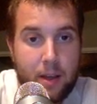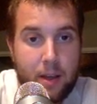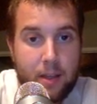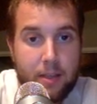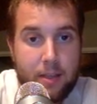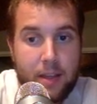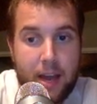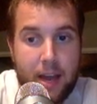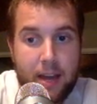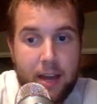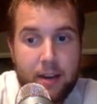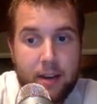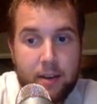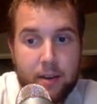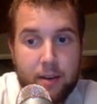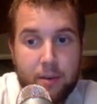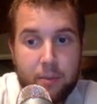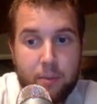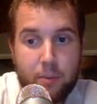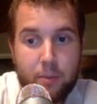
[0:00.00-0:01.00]
then
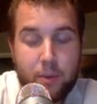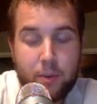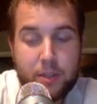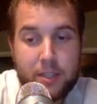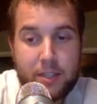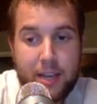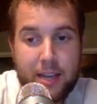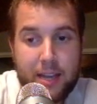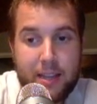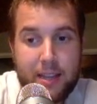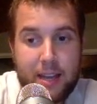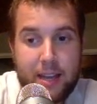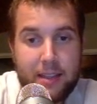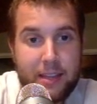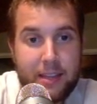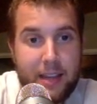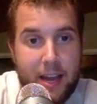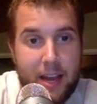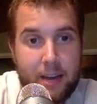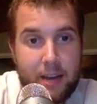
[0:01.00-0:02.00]
we'll say that
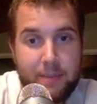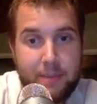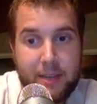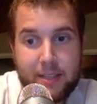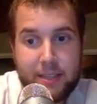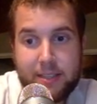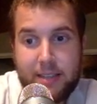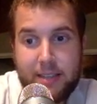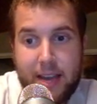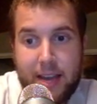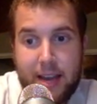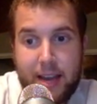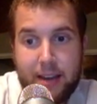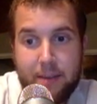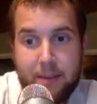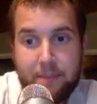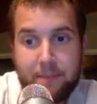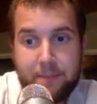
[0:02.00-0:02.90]
the enemy is dead.